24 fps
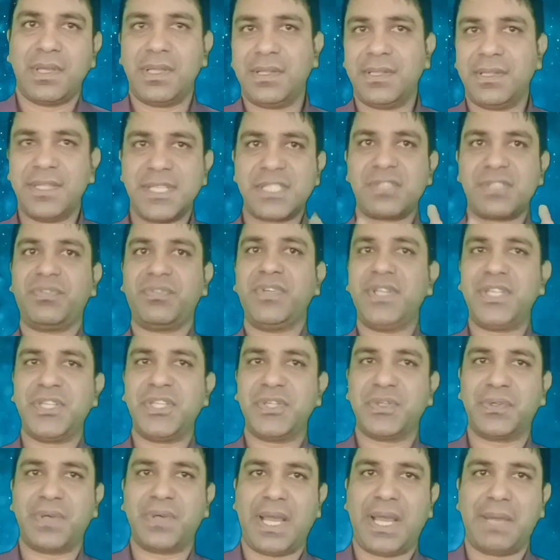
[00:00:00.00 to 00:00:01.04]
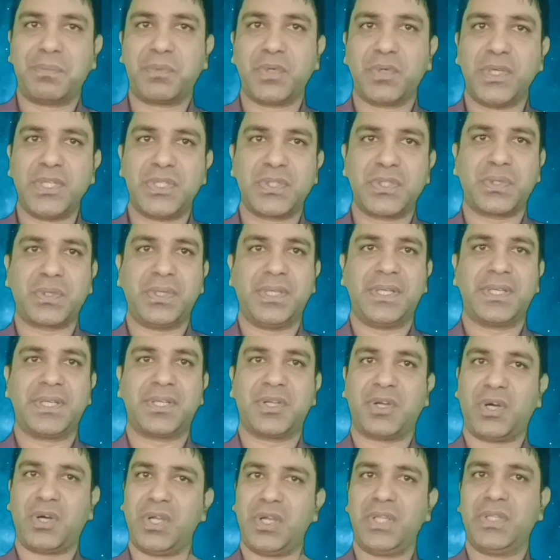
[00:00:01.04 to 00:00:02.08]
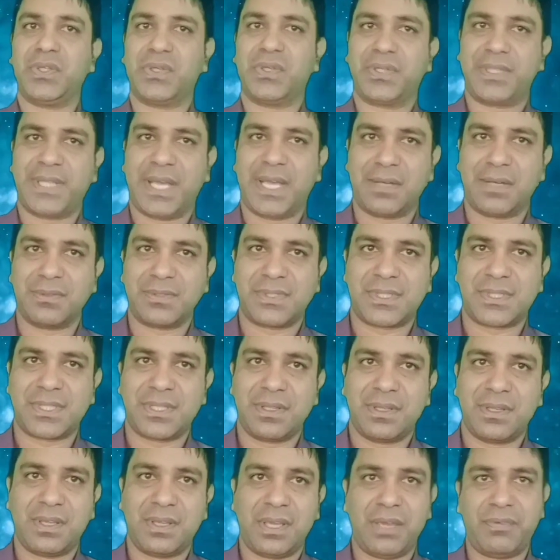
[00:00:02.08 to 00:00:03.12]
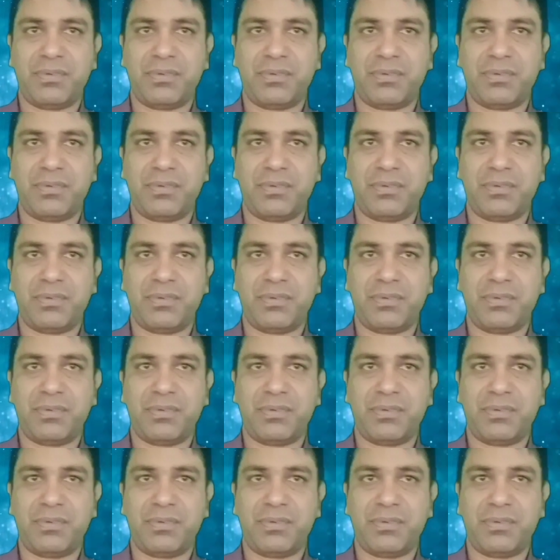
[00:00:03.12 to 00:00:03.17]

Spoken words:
In this video, I am going to clear all your doubts.